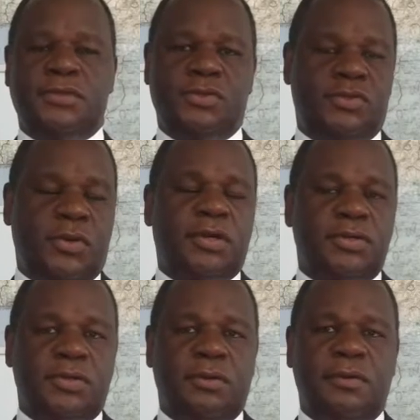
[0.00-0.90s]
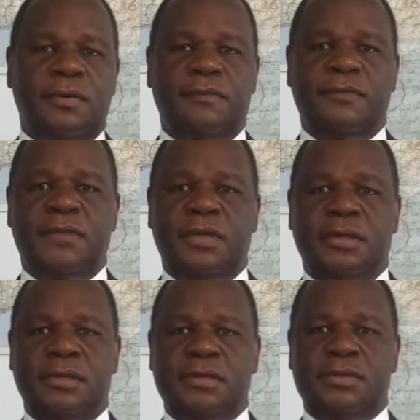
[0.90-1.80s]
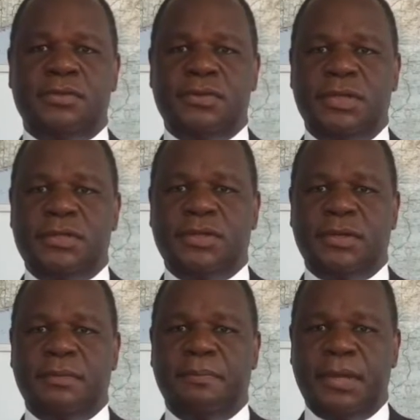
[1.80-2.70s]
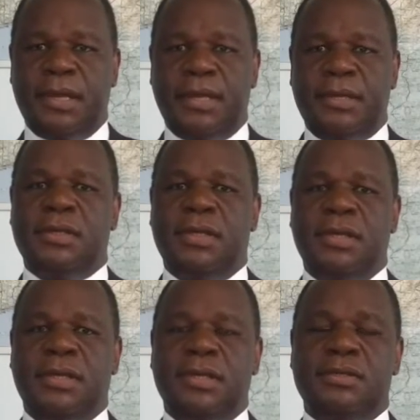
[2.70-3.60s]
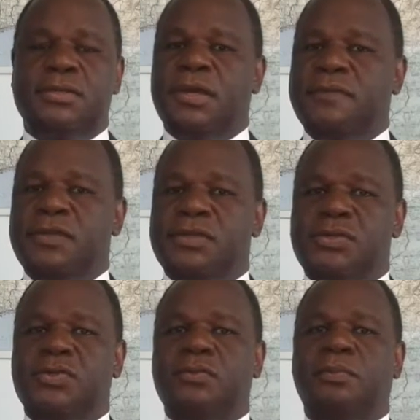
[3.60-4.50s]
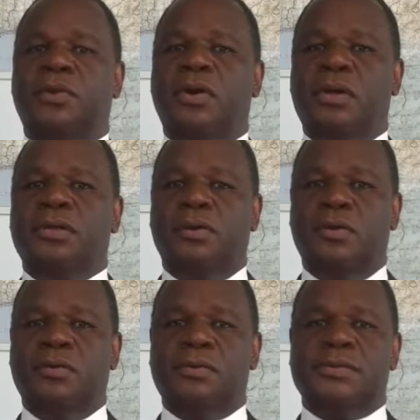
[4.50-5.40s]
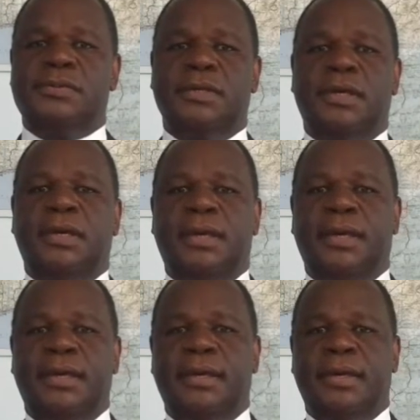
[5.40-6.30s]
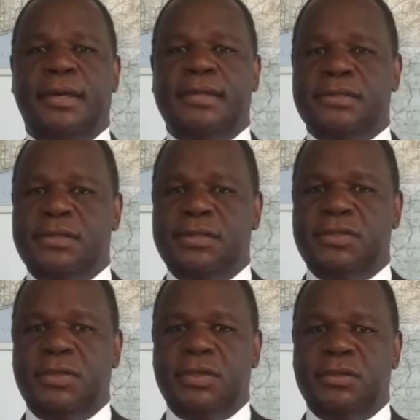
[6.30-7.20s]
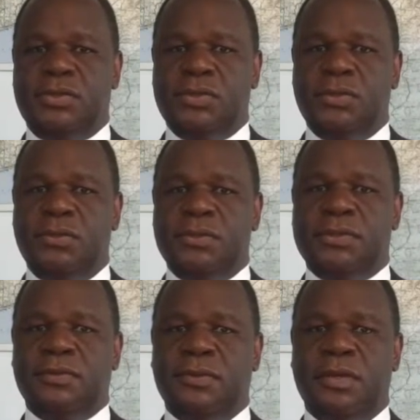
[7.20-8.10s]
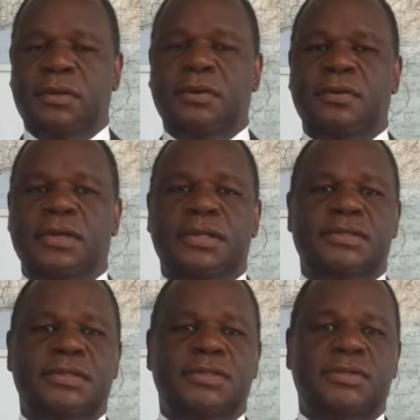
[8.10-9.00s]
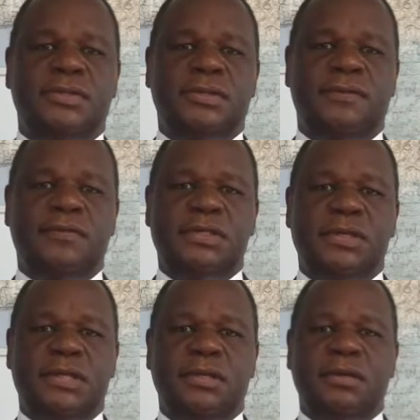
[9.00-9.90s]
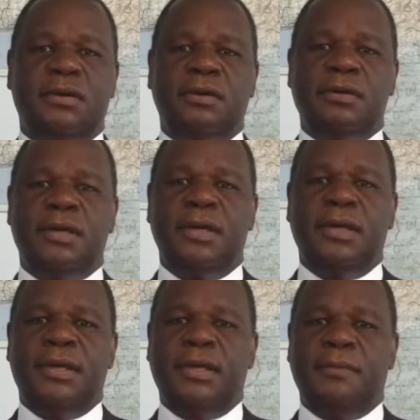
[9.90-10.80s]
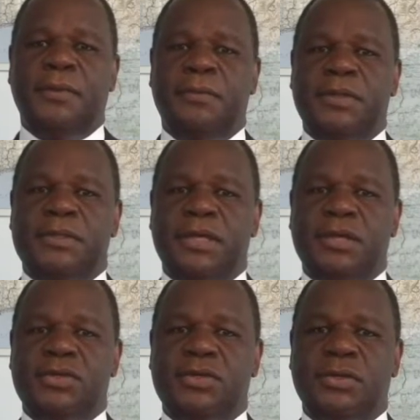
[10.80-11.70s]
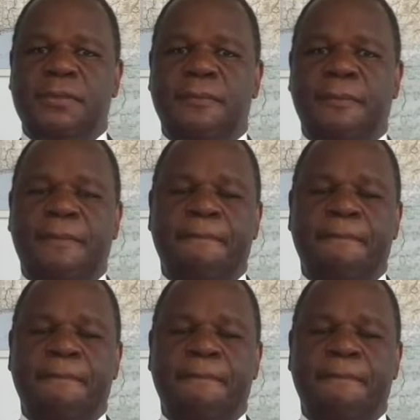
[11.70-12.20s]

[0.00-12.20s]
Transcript: structure of the strategic plan is to have these two broad goals, SDG 2 on zero hunger and SDG 17 on implementation.